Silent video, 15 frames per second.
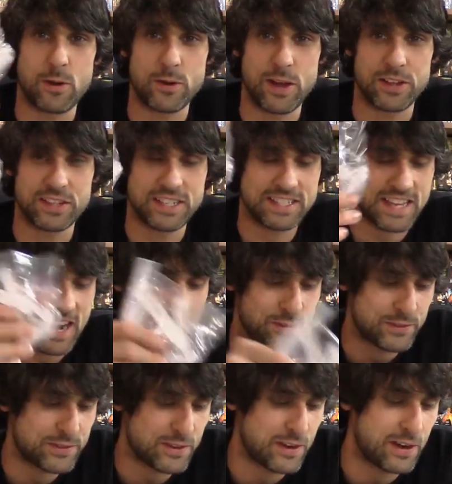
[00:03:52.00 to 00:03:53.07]
wrote all these
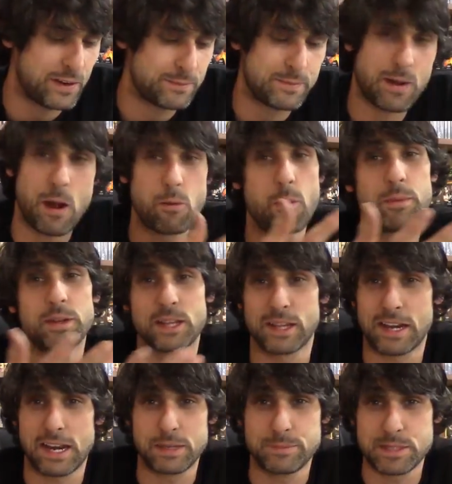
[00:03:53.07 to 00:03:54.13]
out. So I won't be
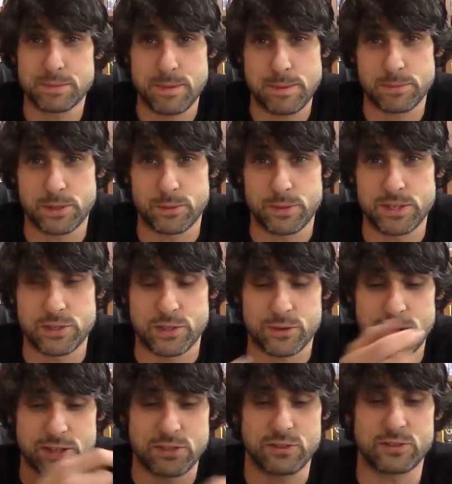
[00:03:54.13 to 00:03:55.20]
looking at a piece of paper to read your
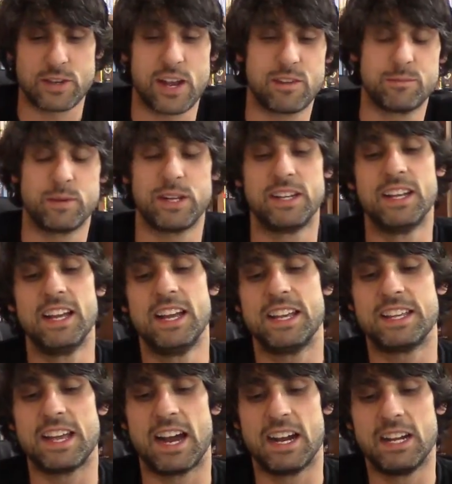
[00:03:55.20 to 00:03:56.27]
questions off. But
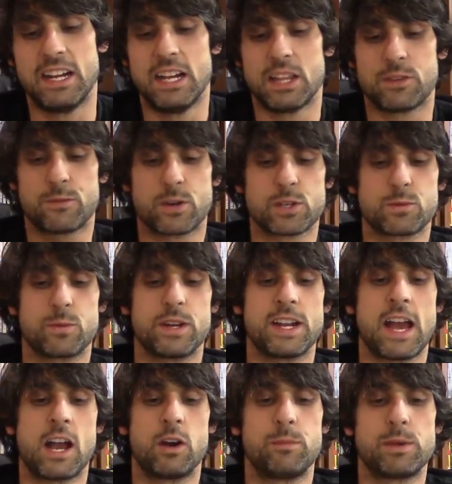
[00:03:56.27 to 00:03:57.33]
yeah, the first one
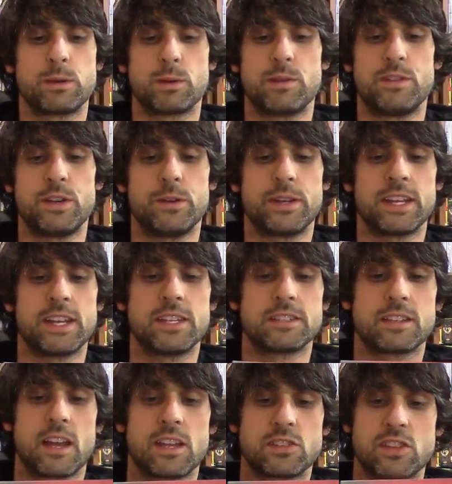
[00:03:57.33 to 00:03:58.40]
I'll be reviewing
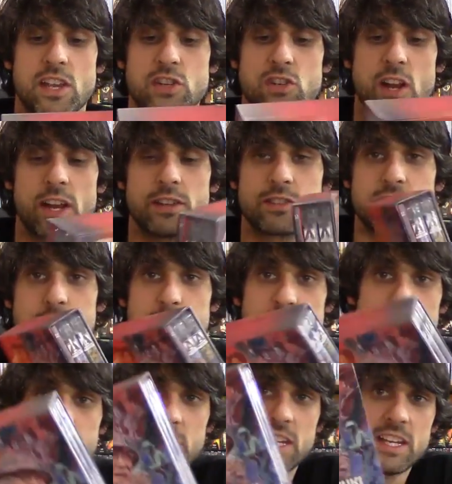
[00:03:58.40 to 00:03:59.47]
is uh,
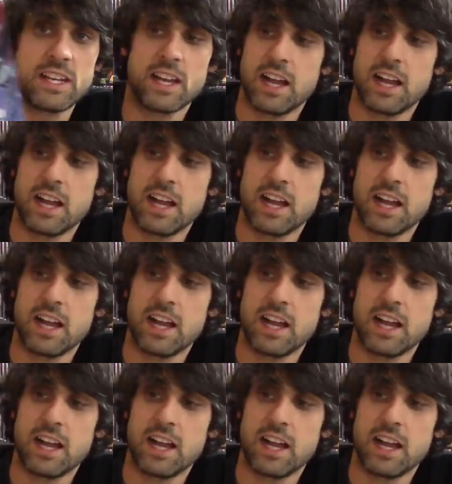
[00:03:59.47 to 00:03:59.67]
Suzuki.